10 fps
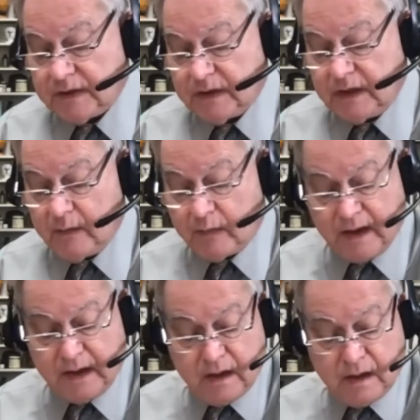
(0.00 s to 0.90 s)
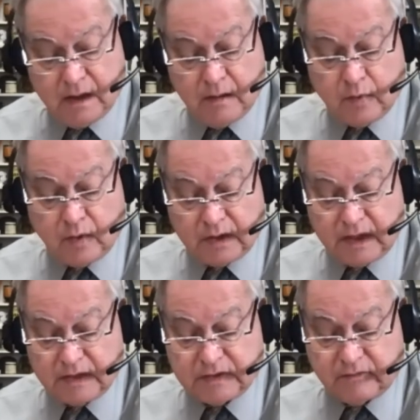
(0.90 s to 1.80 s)
Today, Brad and I are
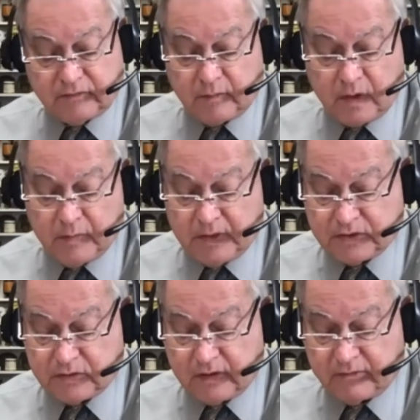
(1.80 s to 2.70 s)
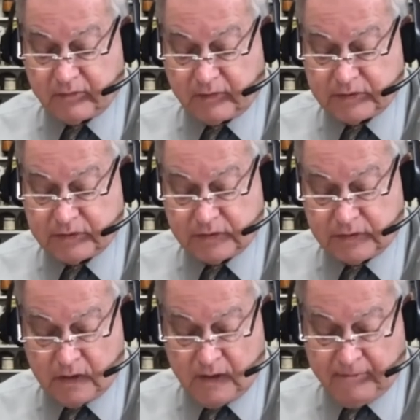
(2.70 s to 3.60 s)
broadcasting from our administrative offices,
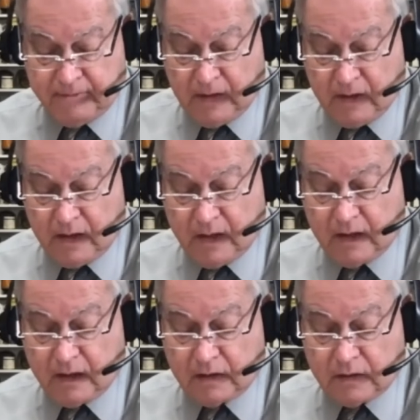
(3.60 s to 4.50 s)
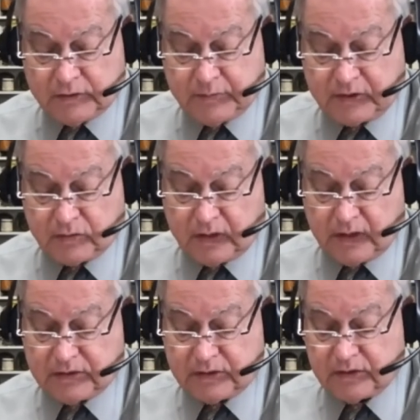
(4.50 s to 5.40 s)
and our special
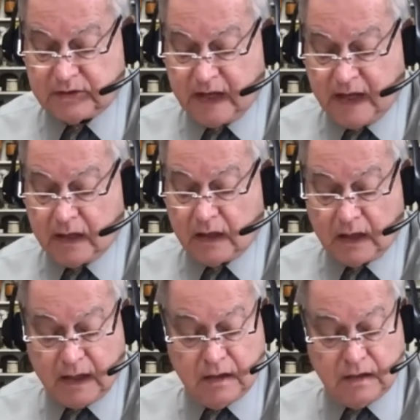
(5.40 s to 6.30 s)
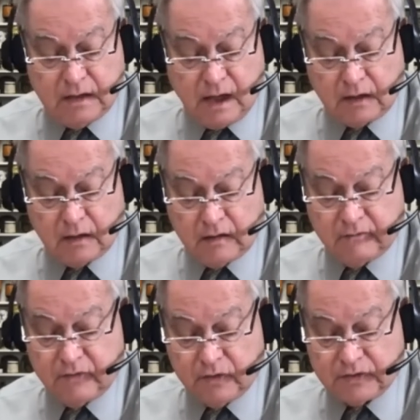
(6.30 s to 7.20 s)
guest is Dan Lane, Doctor
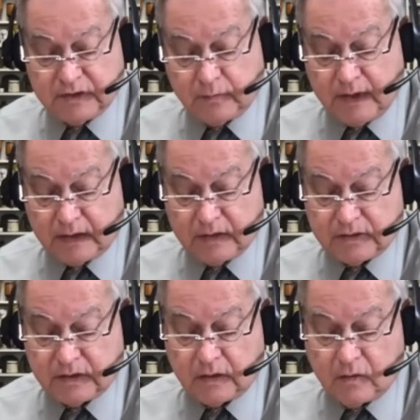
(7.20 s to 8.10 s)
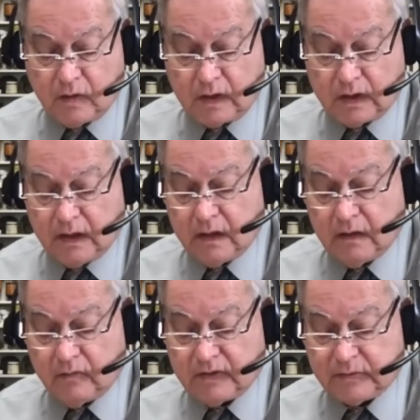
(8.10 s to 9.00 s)
of Nursing Practice and Quality
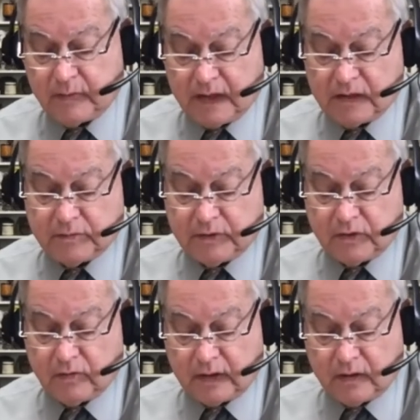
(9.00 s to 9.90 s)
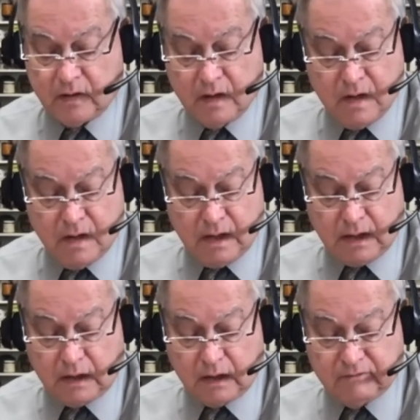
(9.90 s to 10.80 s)
and Risk Management Director
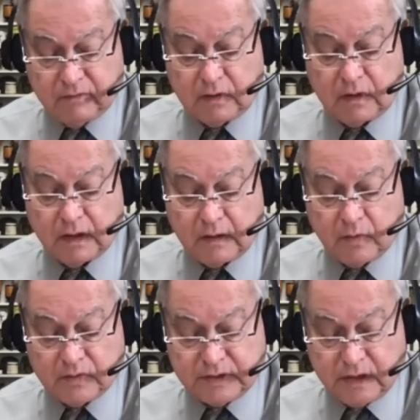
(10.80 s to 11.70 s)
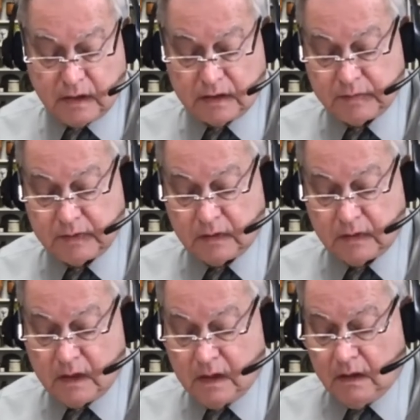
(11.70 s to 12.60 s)
at Cleveland Clinic Mercy Hospital.
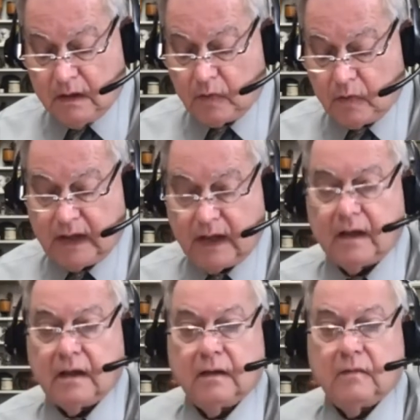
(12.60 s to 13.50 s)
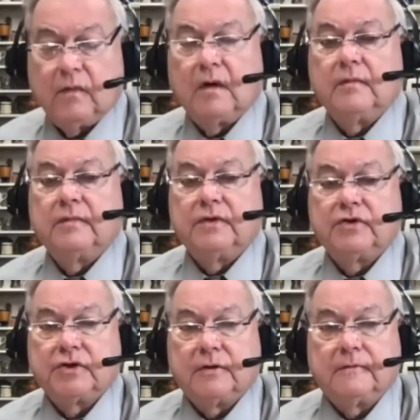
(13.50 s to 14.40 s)
Good morning, Dan, and welcome to the show.